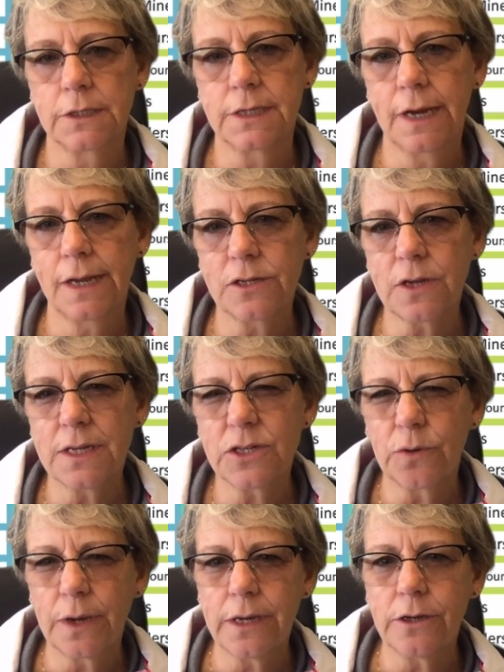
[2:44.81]
And as I was
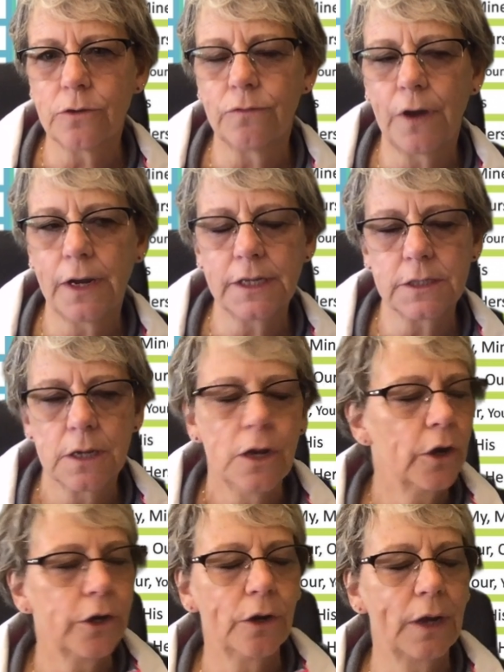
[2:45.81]
grading your phonics or
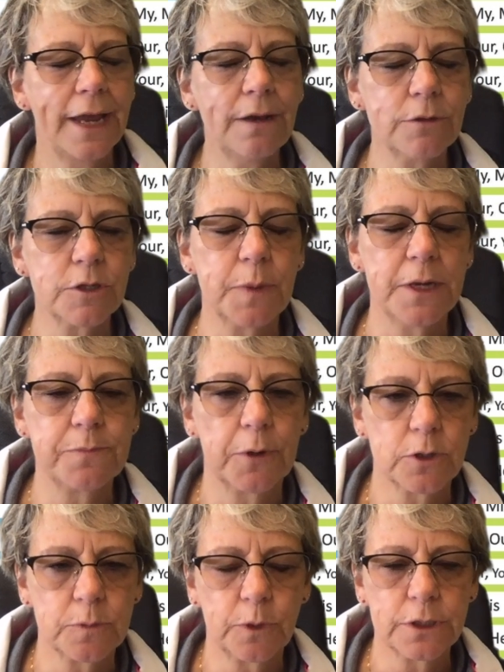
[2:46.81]
your language
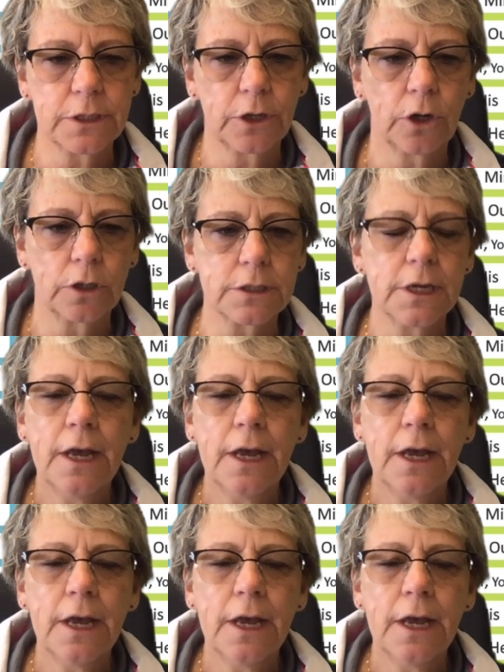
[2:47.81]
papers, boys and girls,